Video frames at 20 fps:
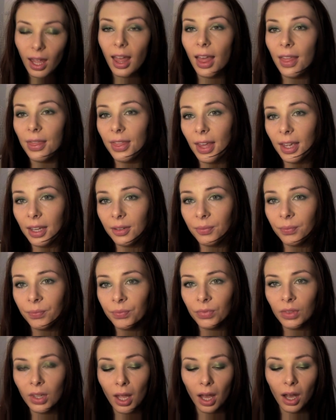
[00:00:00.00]
And then
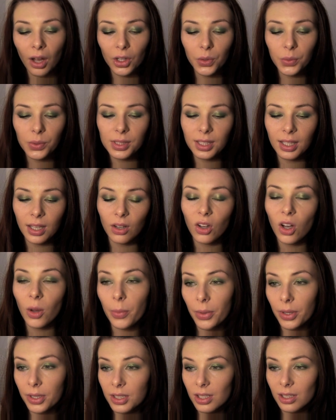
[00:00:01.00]
I always get
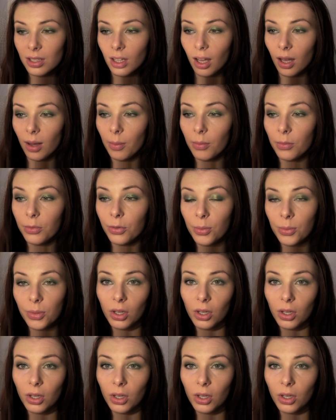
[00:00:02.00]
comments from